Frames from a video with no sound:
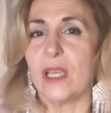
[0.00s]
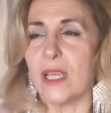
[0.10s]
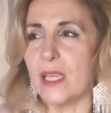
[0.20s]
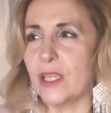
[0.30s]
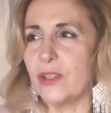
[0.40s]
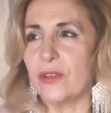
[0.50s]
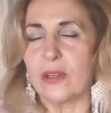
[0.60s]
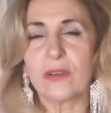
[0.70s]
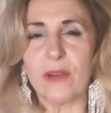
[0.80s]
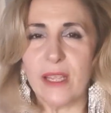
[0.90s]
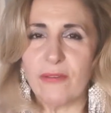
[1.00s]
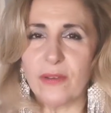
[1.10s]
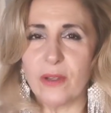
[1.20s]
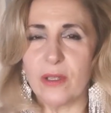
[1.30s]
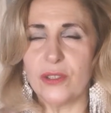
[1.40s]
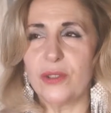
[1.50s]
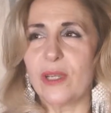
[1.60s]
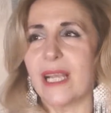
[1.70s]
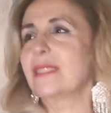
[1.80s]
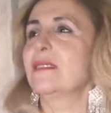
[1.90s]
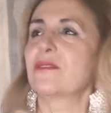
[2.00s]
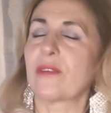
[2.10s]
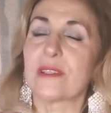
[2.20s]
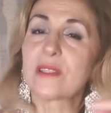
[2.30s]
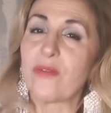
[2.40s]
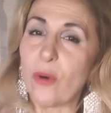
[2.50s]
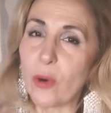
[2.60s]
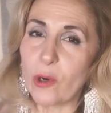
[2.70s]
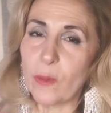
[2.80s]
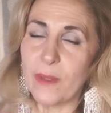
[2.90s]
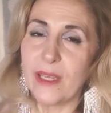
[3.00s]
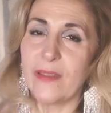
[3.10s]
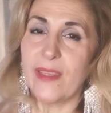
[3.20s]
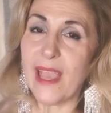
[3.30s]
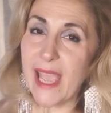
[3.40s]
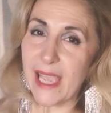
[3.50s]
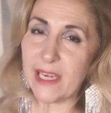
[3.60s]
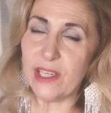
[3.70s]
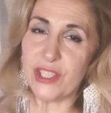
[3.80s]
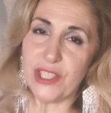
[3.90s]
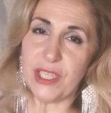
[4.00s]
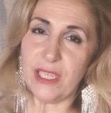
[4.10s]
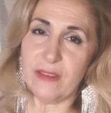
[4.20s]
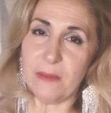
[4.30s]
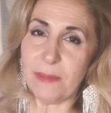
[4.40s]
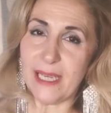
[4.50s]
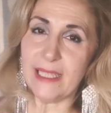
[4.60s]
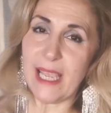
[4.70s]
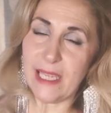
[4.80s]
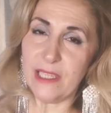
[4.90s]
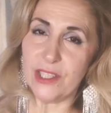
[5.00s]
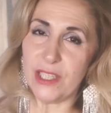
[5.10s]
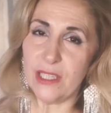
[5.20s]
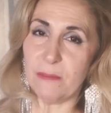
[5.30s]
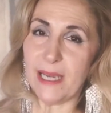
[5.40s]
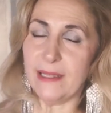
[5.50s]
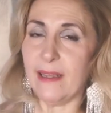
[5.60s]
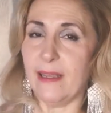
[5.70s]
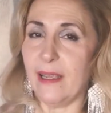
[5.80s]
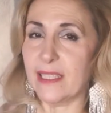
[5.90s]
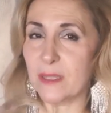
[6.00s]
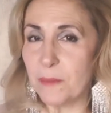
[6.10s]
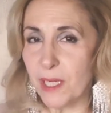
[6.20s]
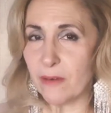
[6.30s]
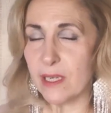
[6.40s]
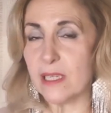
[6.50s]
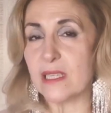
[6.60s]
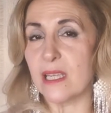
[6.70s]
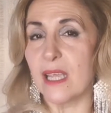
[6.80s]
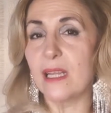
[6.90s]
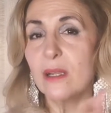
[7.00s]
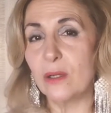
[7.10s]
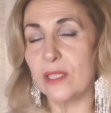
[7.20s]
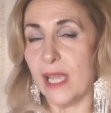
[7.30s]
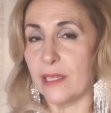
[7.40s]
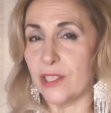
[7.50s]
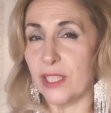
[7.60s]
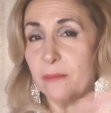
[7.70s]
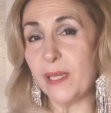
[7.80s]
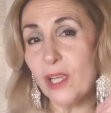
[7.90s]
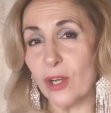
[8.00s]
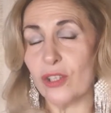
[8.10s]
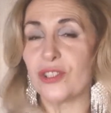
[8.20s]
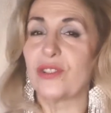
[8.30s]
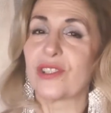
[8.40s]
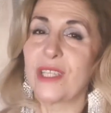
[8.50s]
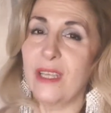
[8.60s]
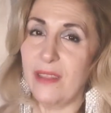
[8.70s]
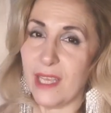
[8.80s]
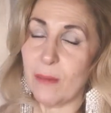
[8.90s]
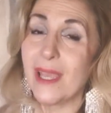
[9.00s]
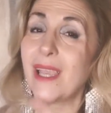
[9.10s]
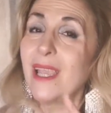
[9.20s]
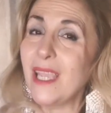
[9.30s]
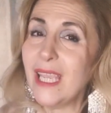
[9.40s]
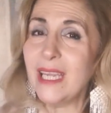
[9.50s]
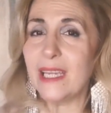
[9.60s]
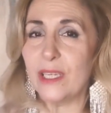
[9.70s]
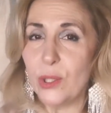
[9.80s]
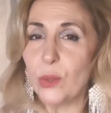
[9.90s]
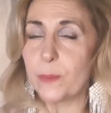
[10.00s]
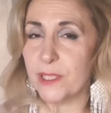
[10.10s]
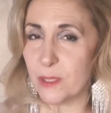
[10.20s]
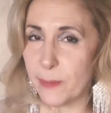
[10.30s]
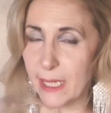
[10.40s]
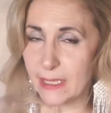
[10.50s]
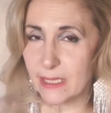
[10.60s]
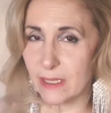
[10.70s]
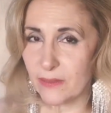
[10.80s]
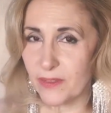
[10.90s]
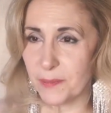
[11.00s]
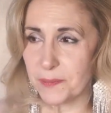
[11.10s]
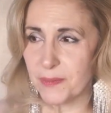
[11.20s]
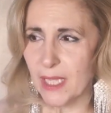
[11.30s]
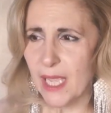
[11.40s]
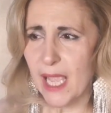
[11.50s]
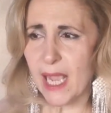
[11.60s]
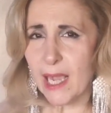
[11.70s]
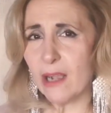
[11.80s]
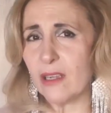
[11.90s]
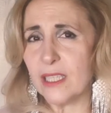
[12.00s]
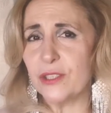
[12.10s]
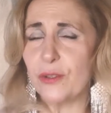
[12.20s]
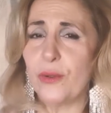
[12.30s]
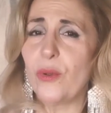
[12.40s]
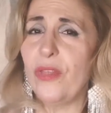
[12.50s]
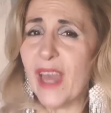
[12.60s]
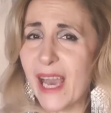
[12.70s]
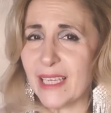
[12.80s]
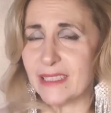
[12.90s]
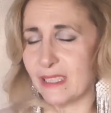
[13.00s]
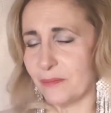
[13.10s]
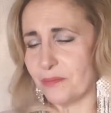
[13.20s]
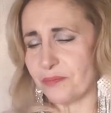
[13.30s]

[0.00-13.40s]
You're grateful. You can transform the energy, the bad experience, in good energy, because you see them in a new perspective. How can you do that?